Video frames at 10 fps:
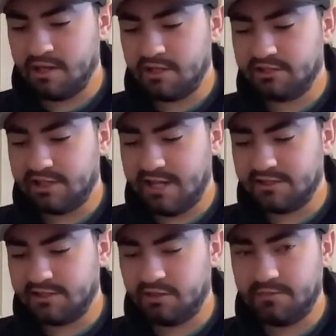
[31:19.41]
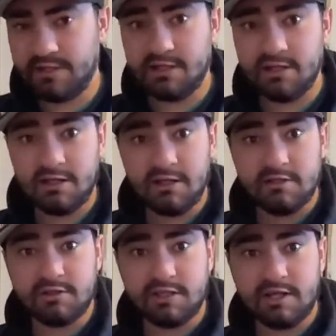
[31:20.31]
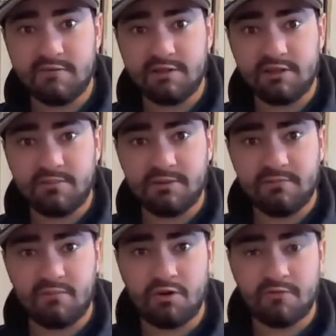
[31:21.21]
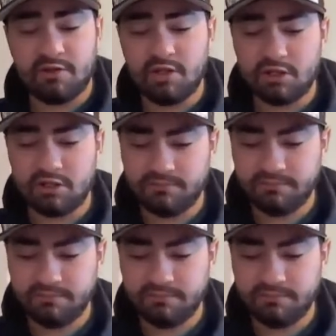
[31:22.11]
slant it a little bit to get a little bit more of a look.